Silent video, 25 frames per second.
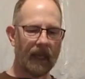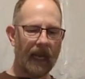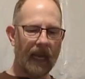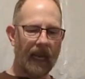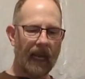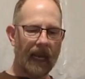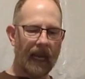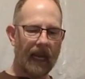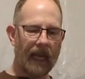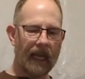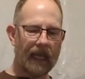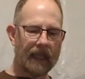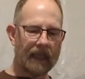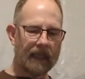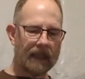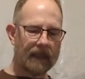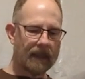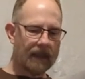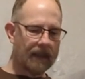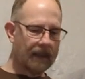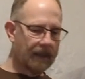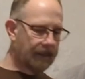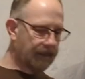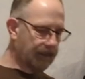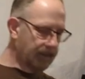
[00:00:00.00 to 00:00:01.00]
and
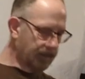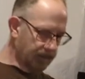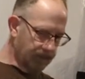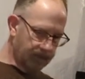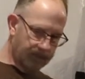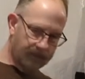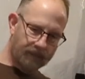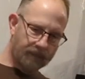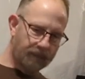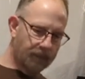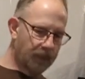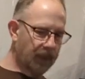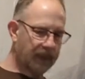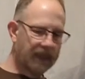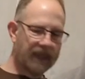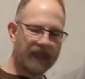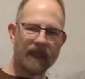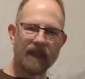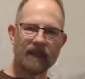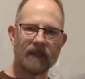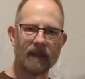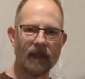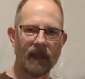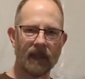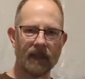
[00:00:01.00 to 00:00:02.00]
put the
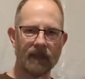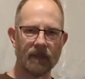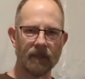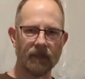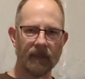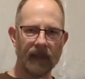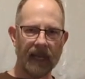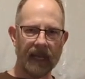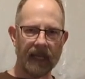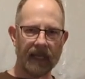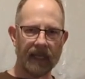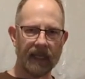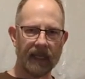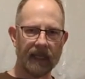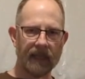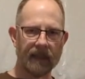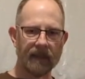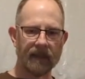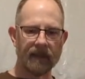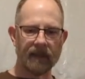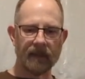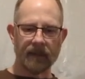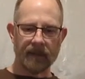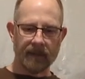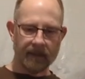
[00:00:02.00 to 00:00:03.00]
insulation back
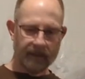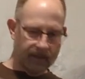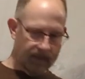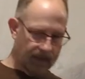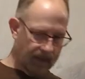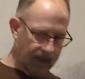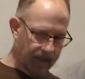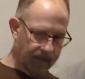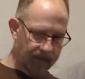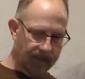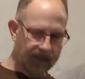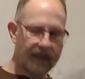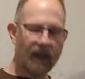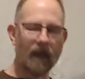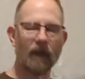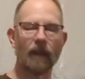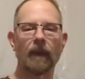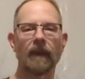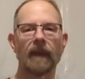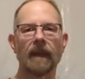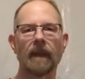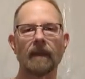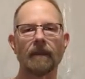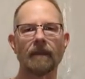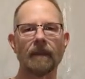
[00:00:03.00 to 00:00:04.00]
in and be done
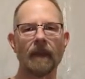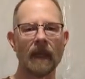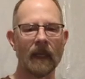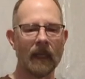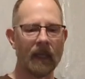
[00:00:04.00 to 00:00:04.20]
with it.